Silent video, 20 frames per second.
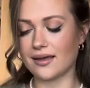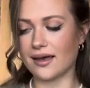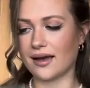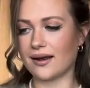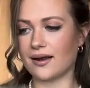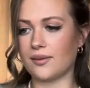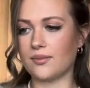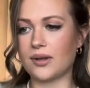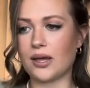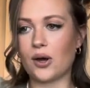and
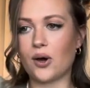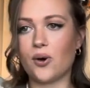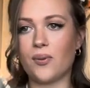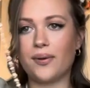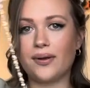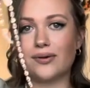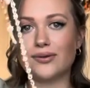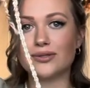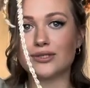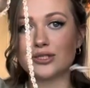I'm like
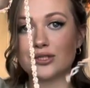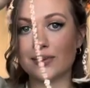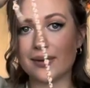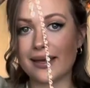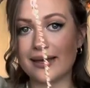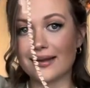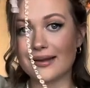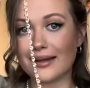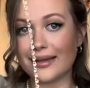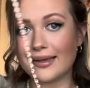hopping onto
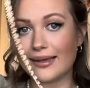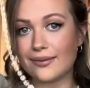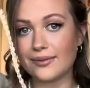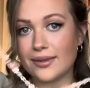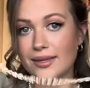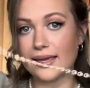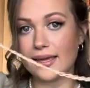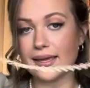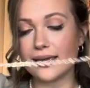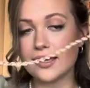it late in the
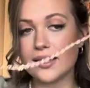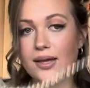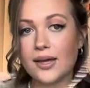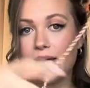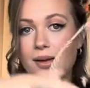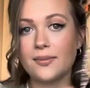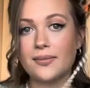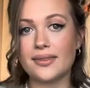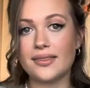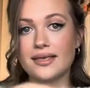year.
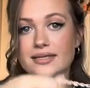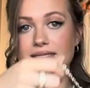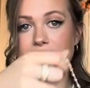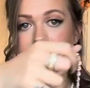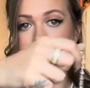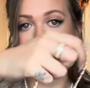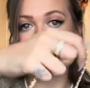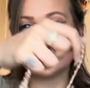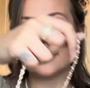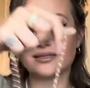But this is
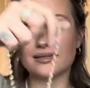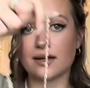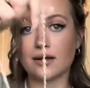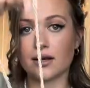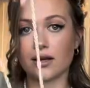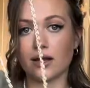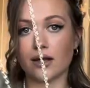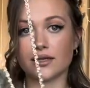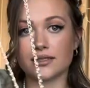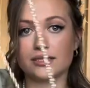a
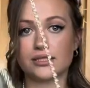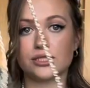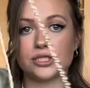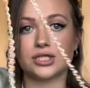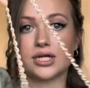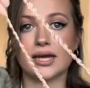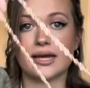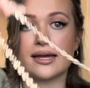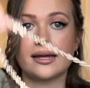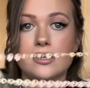sunglasses
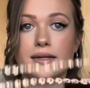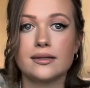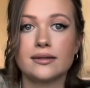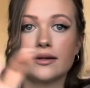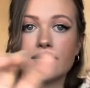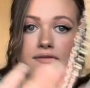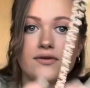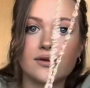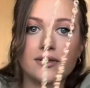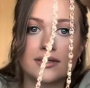chain,
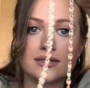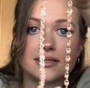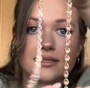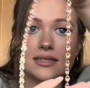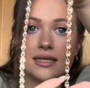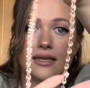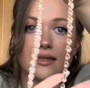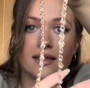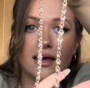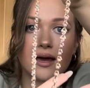if you can
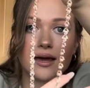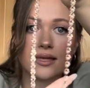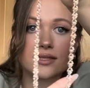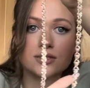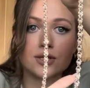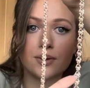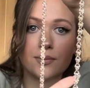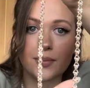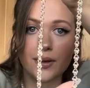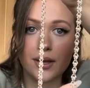see that. It's
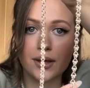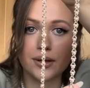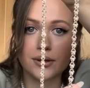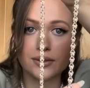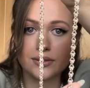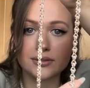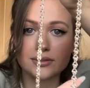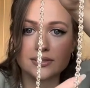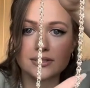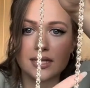got
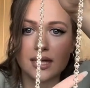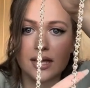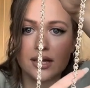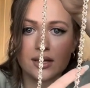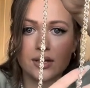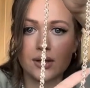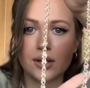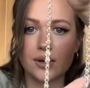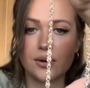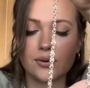pearls
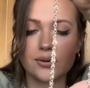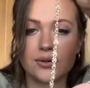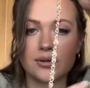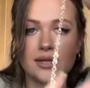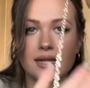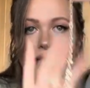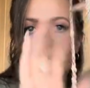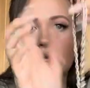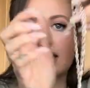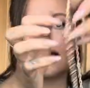and gold on
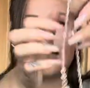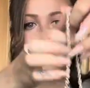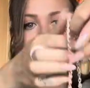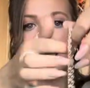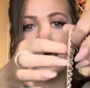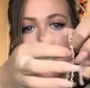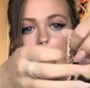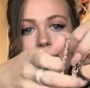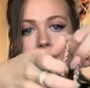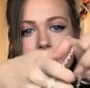it.
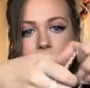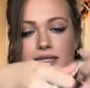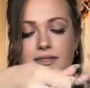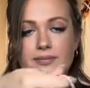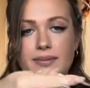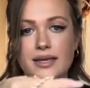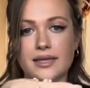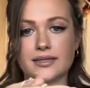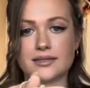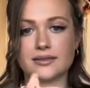And these
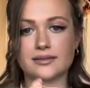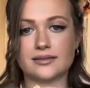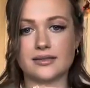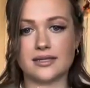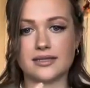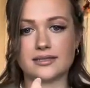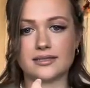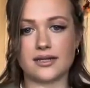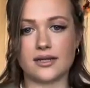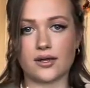bits,
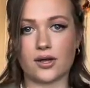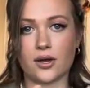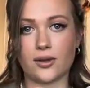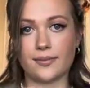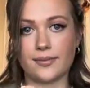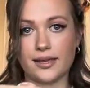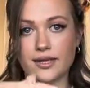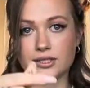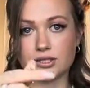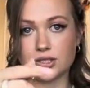these silicone
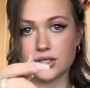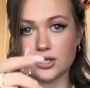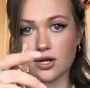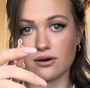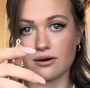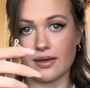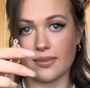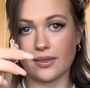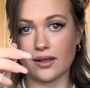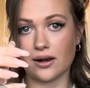bits, just go
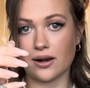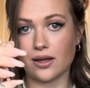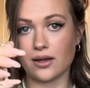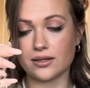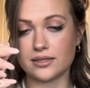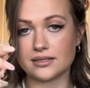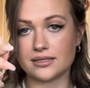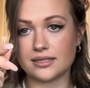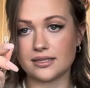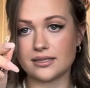around the
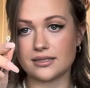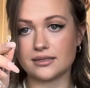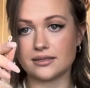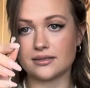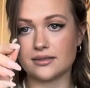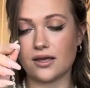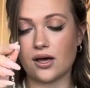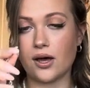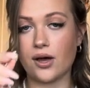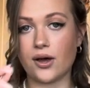glasses,
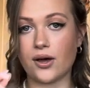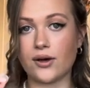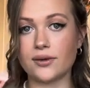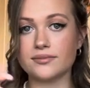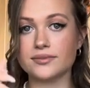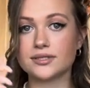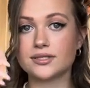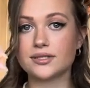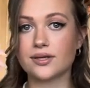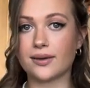the
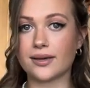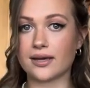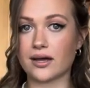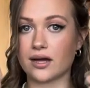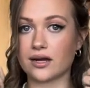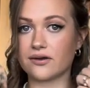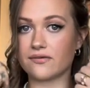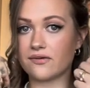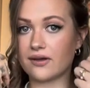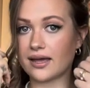arms. So it
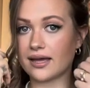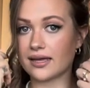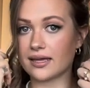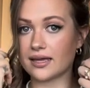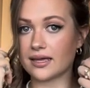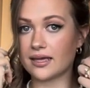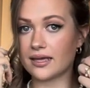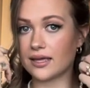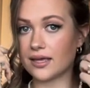kind of like